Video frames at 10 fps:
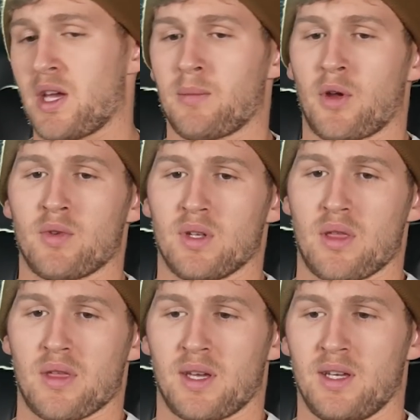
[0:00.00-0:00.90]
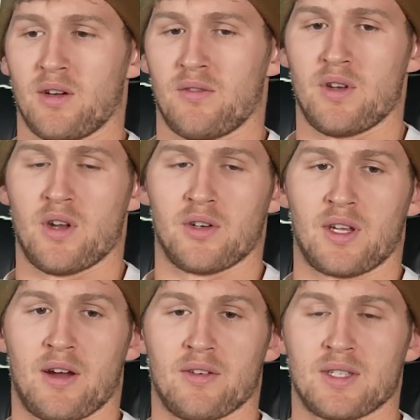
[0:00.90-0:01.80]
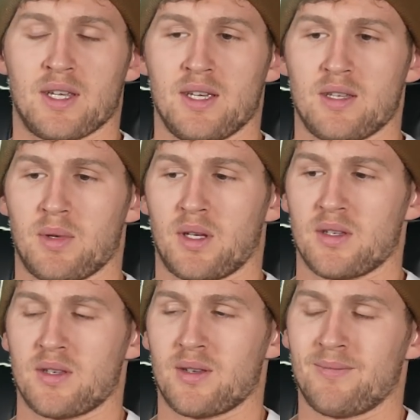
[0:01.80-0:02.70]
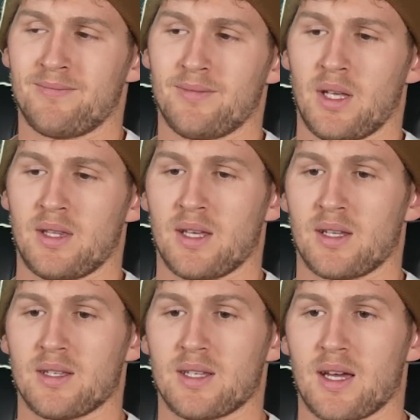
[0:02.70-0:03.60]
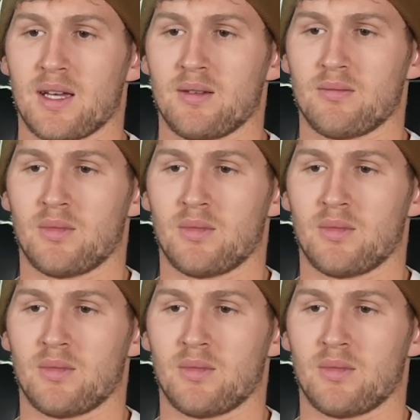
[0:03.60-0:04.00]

I'm not really thinking of the non-guarantees, because at the end of the day,